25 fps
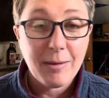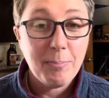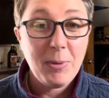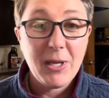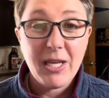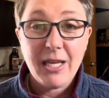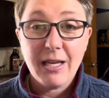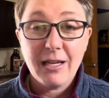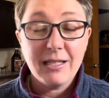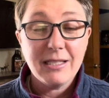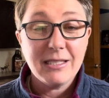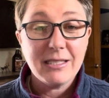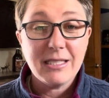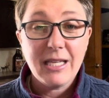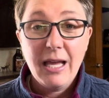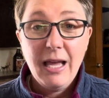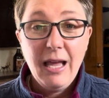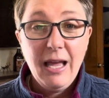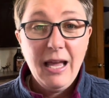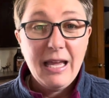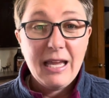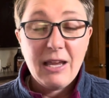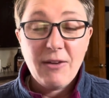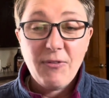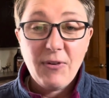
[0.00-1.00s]
Because
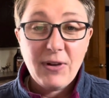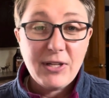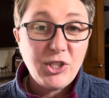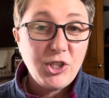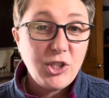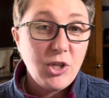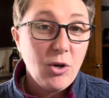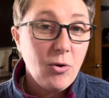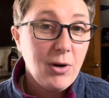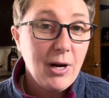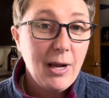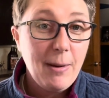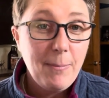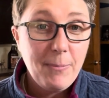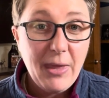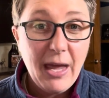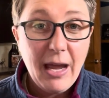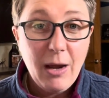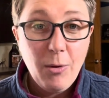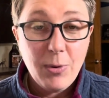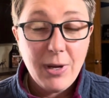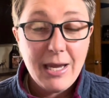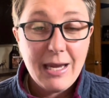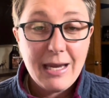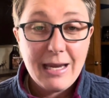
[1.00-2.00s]
if I showed up
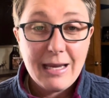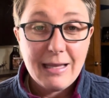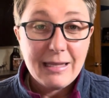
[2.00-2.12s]
that way,